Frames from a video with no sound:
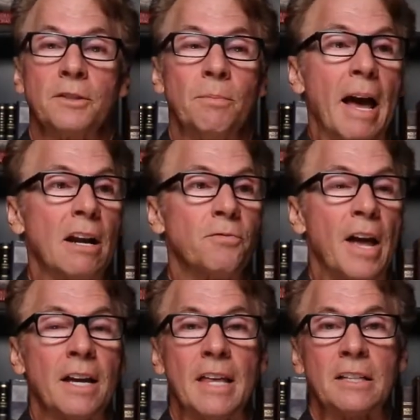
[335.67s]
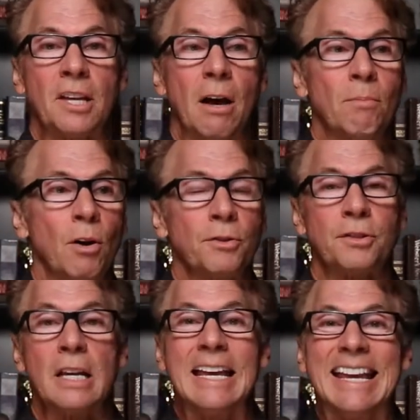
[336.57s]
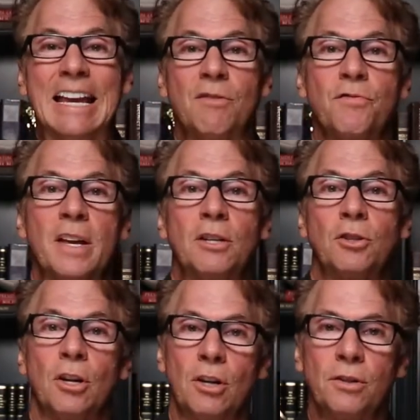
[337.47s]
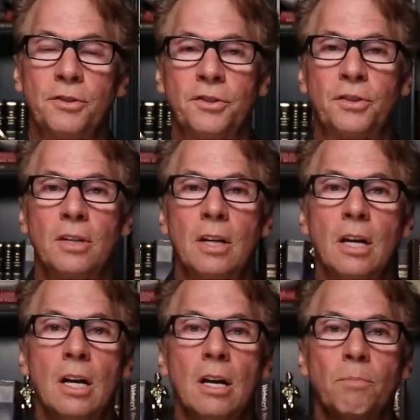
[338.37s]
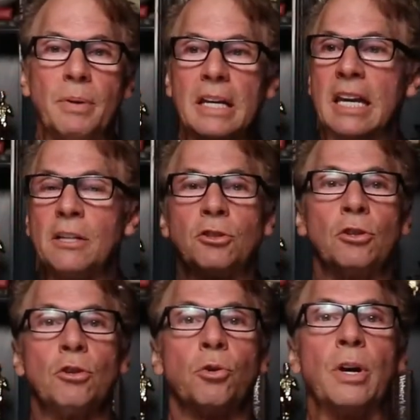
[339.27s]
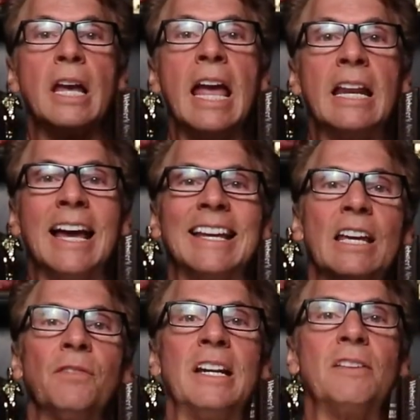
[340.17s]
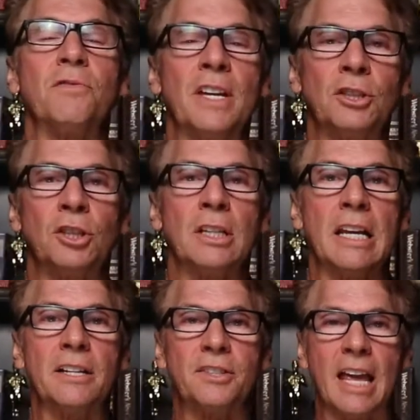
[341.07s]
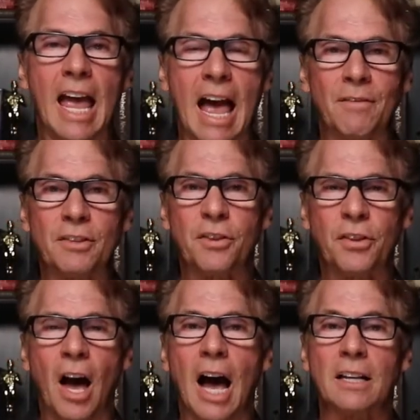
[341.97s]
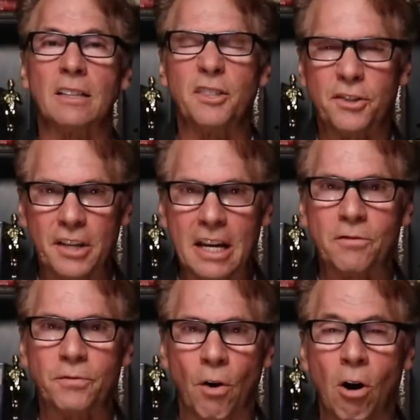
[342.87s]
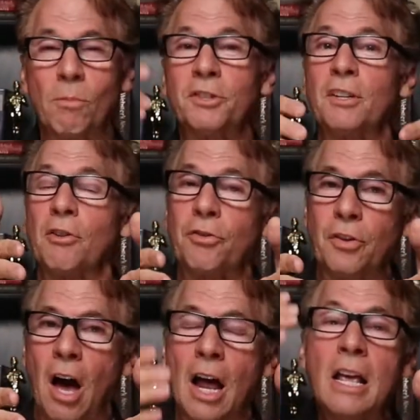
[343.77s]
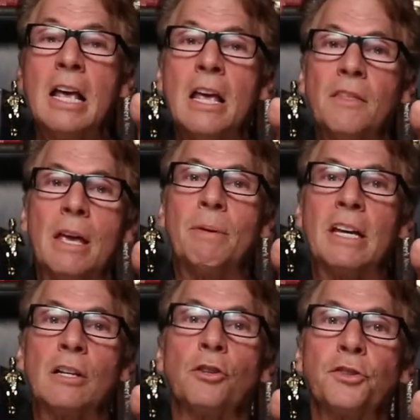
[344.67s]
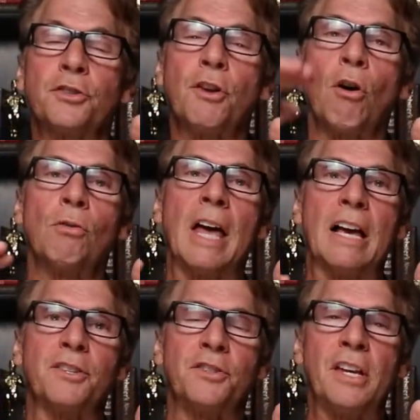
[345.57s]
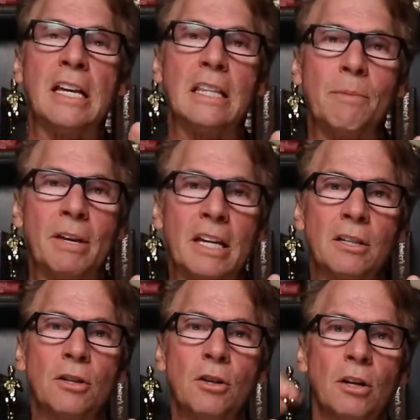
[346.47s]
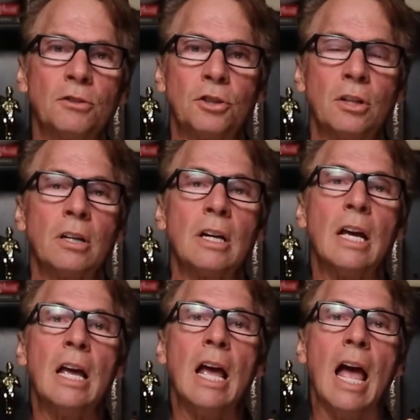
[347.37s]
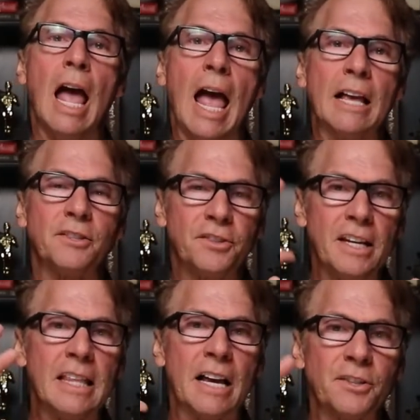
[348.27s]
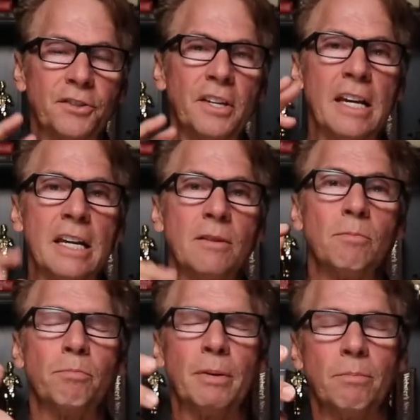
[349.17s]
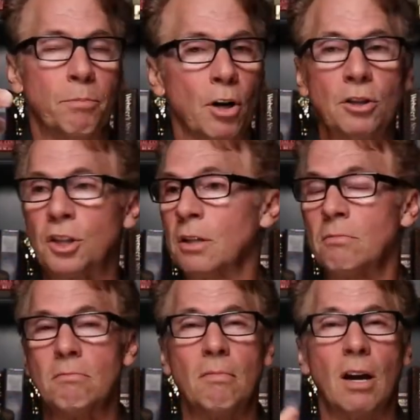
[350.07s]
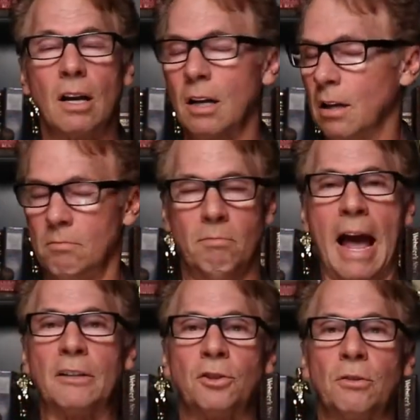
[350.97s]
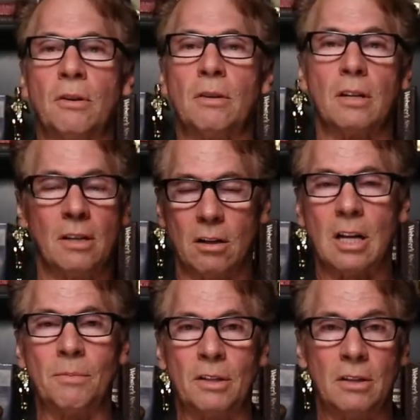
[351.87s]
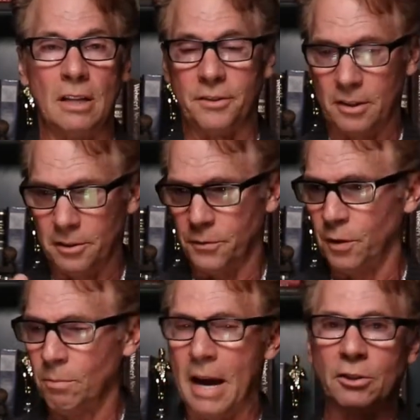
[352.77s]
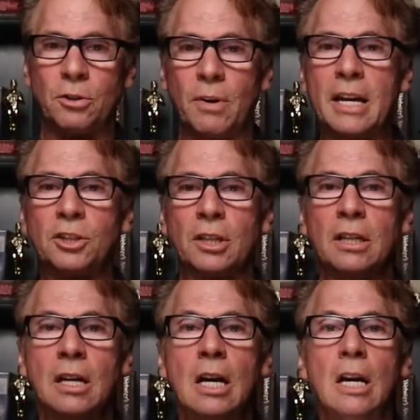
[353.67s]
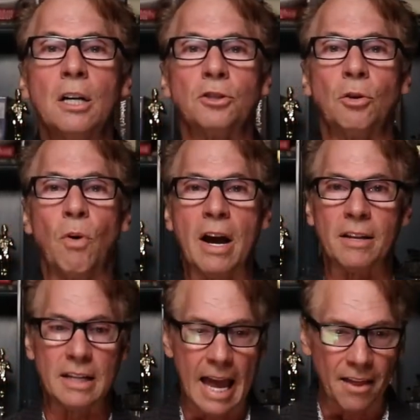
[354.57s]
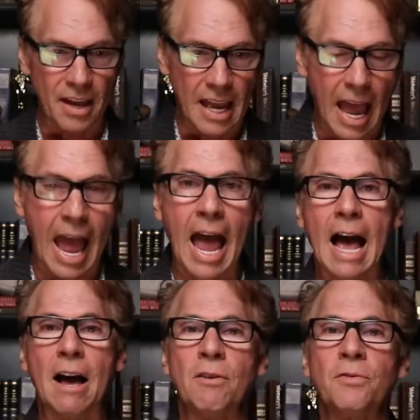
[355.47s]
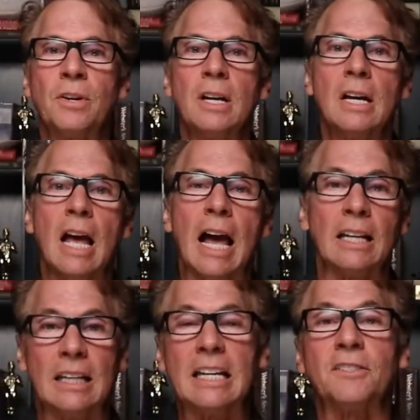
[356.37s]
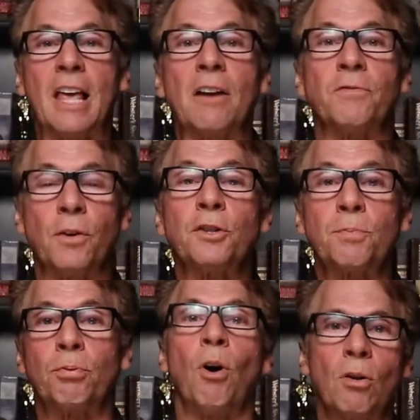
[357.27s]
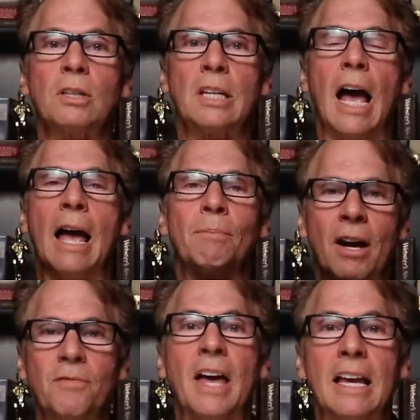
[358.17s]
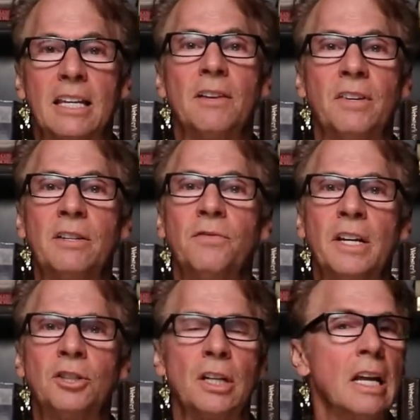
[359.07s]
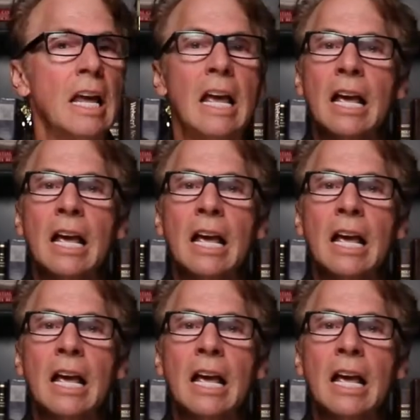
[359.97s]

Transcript: As a matter of fact, that's how most inventors begin to create a given invention is they have a thought. The seed form is in a thought. They begin to sow that seed. They begin to nurture and see that seed burgeon, mature, you know, coming to this, this full maturation to where now they have at least that first prototype of that given invention.